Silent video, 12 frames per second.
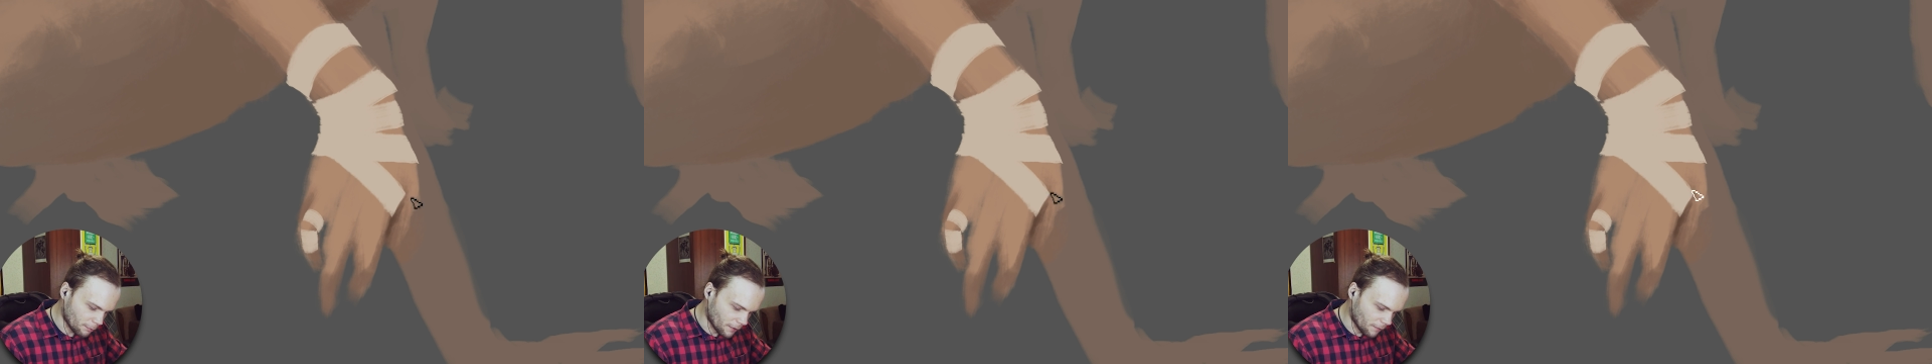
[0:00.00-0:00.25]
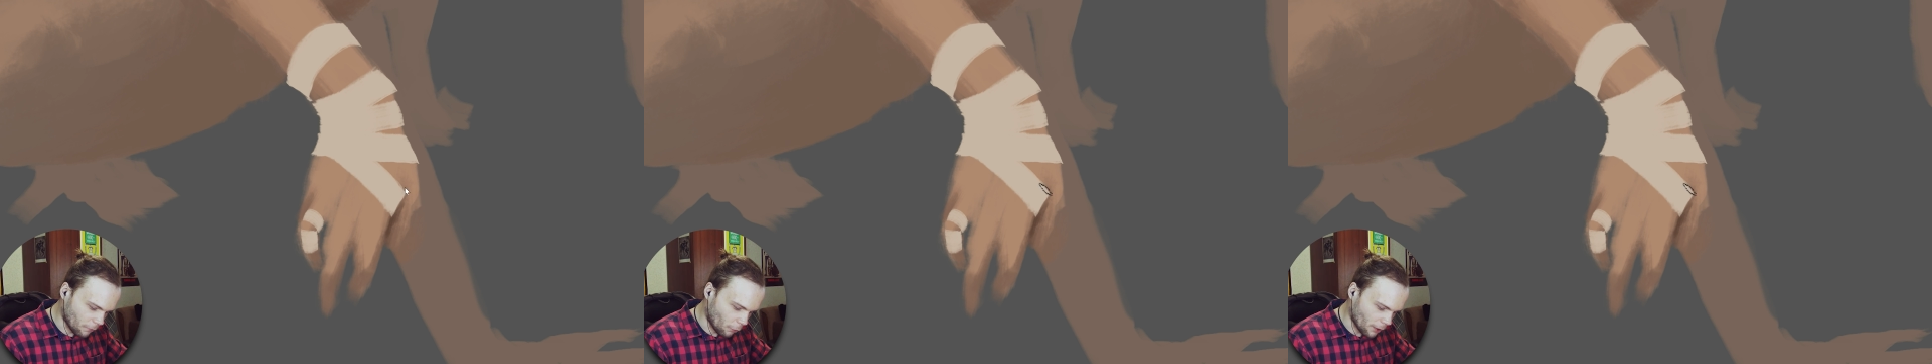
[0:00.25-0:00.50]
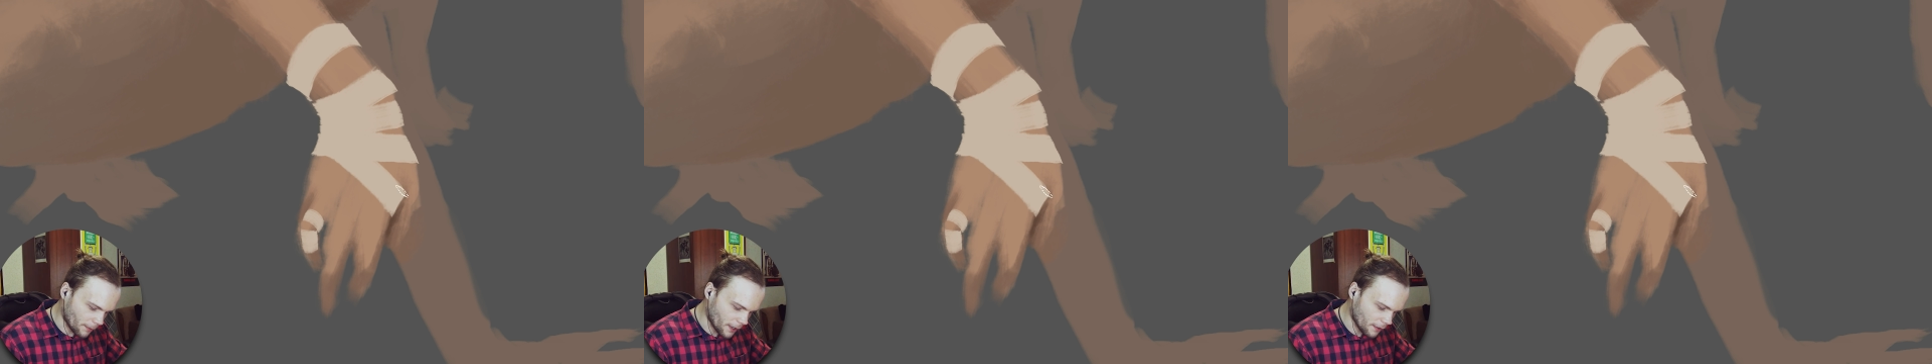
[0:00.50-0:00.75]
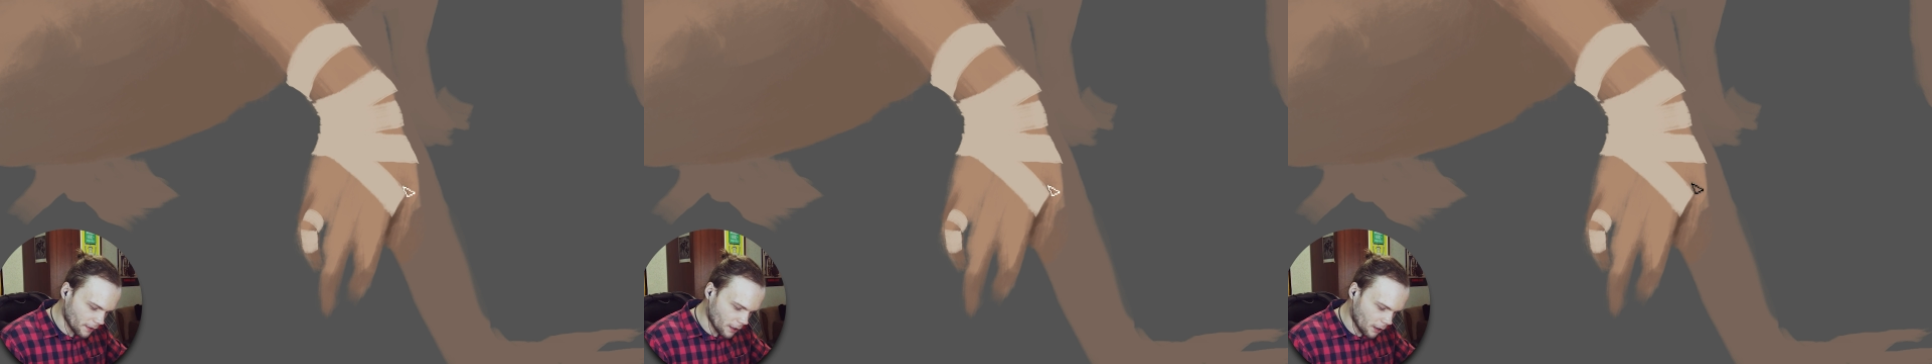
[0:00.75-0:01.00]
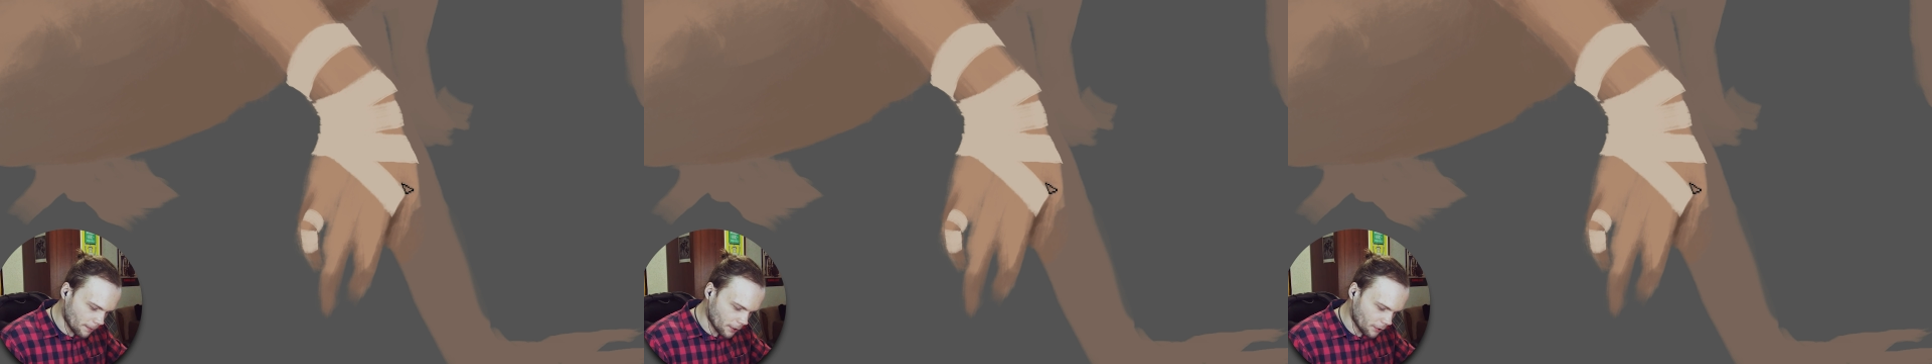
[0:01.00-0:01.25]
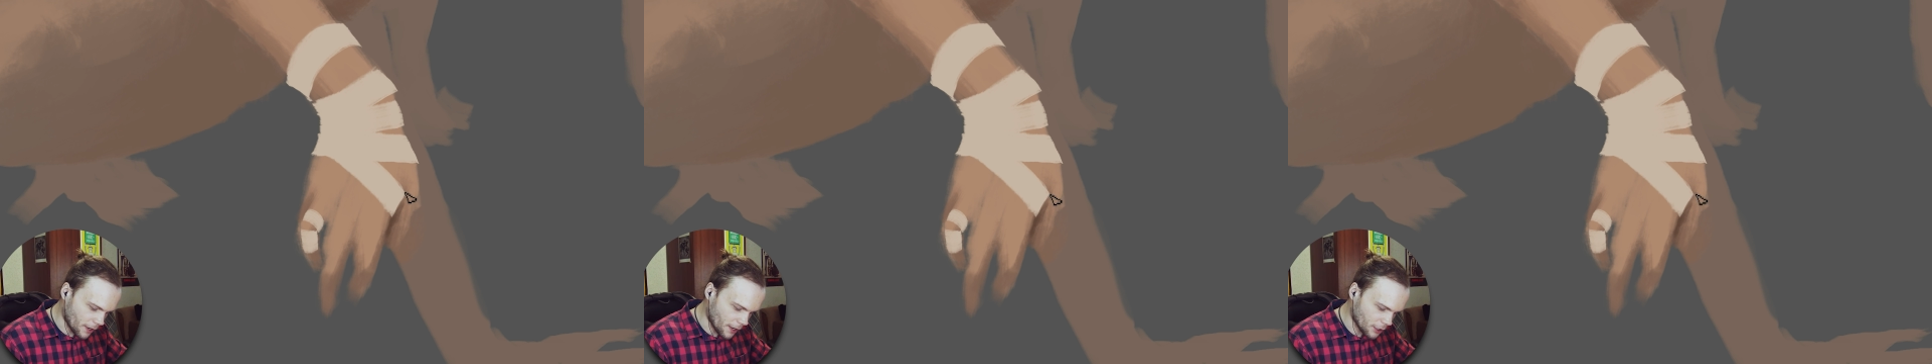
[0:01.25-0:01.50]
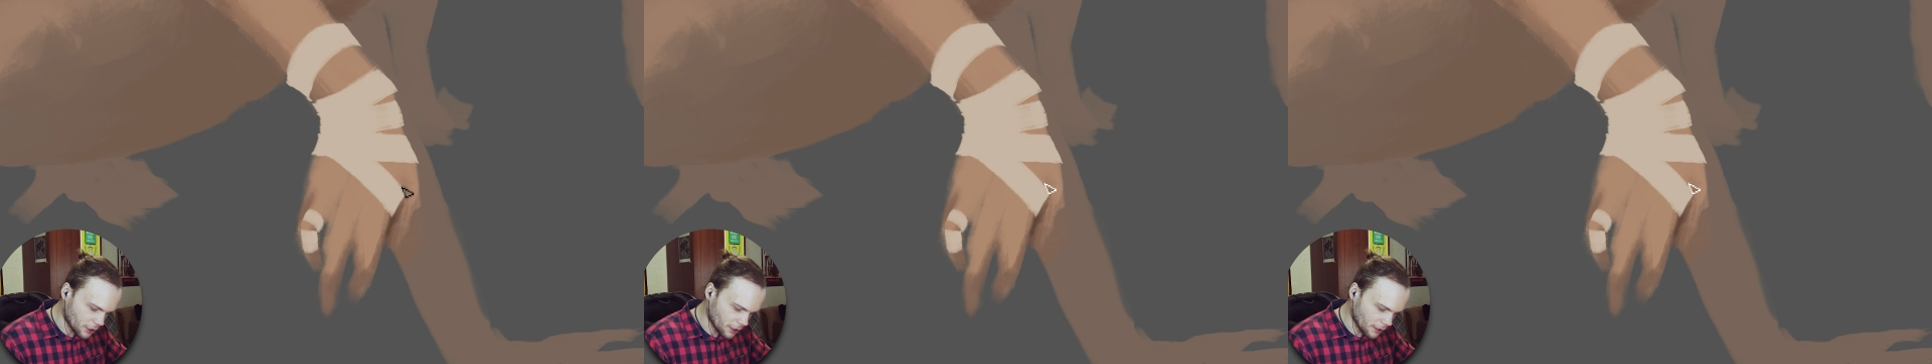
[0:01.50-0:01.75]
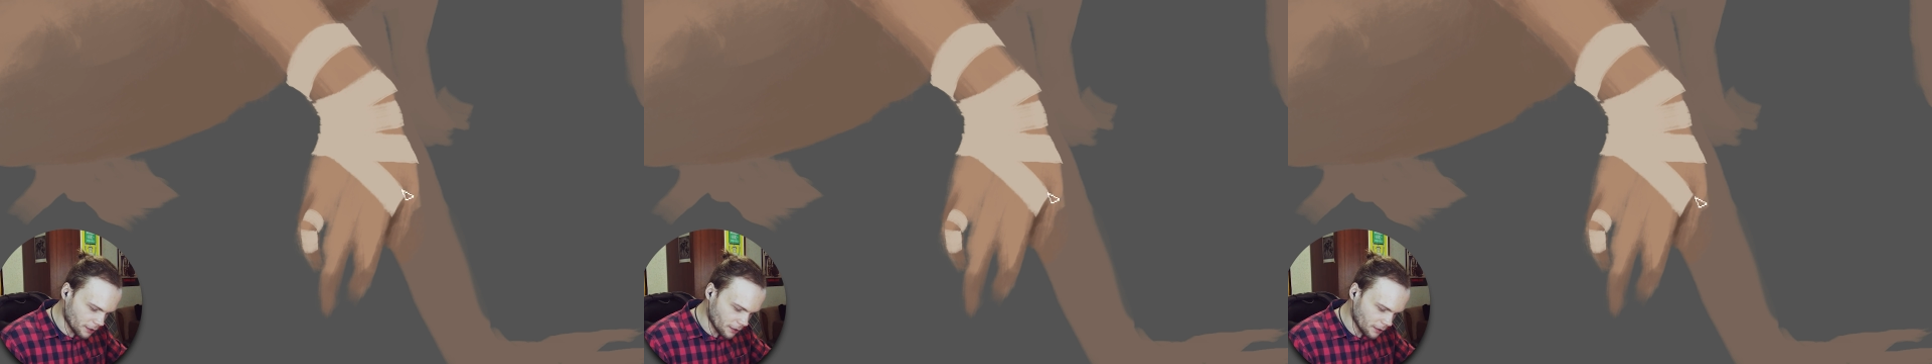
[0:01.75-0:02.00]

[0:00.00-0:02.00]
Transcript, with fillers: performing the operation,